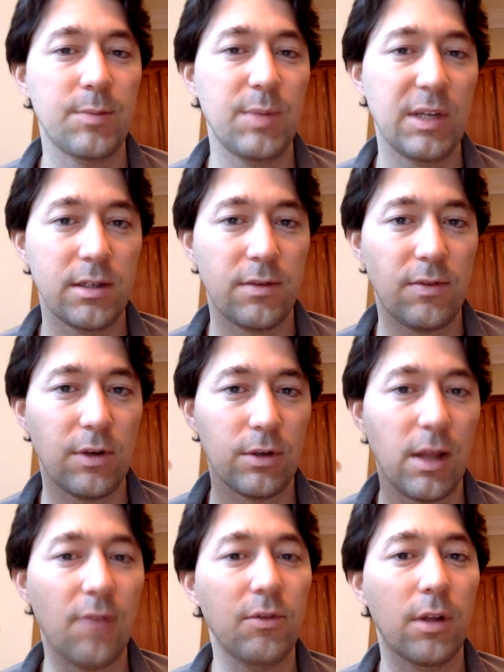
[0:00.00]
That's because of
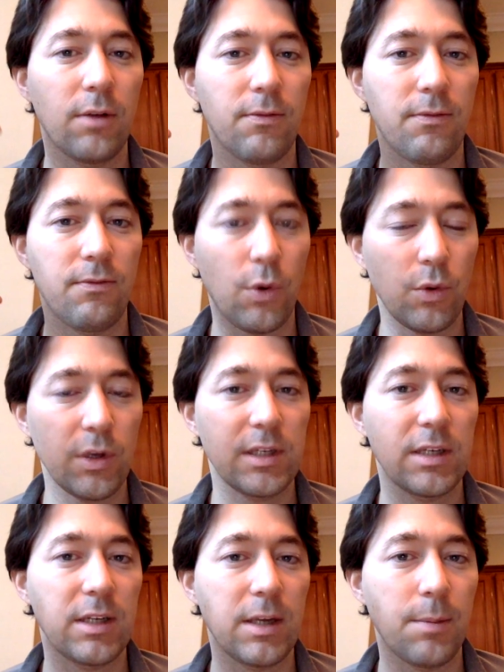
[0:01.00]
their level of
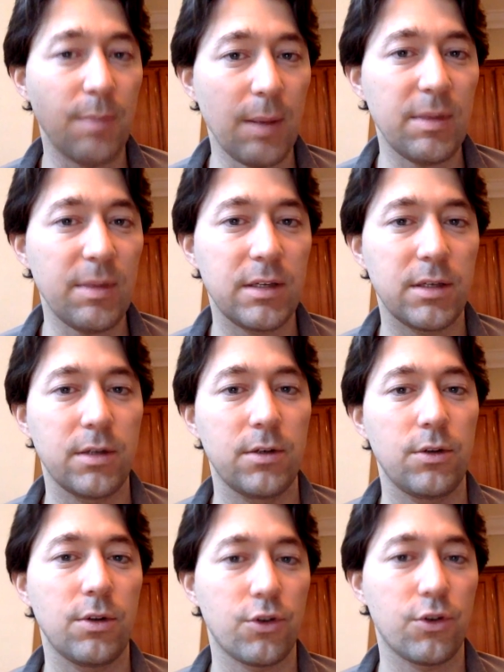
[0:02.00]
focus and
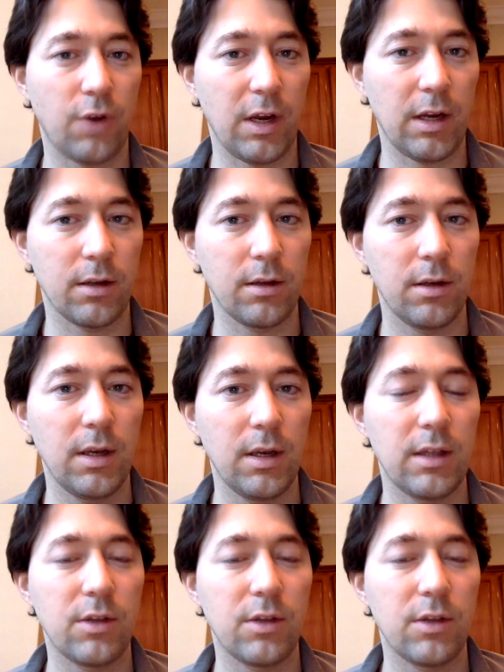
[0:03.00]
commitment to the training,